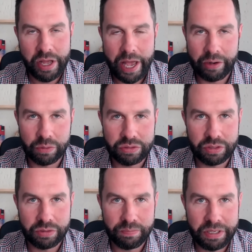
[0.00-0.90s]
And
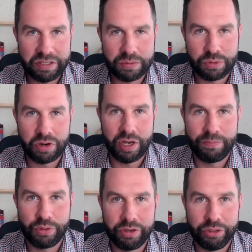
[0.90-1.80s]
also, please
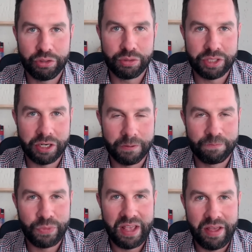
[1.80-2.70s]
subscribe to our YouTube channel.
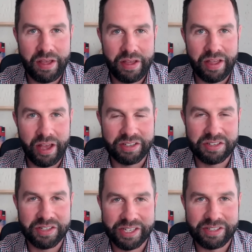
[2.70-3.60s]

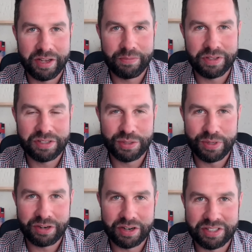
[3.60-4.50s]
Until next time, this has
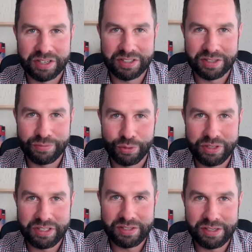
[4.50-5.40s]
been Chris Hattingh for
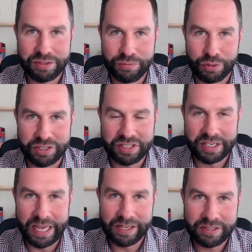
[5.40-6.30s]
the Center for Risk
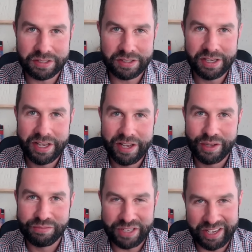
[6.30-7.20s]
Analysis.
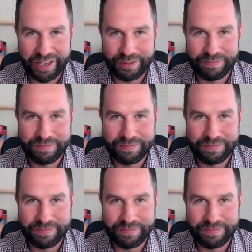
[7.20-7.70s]
Take care.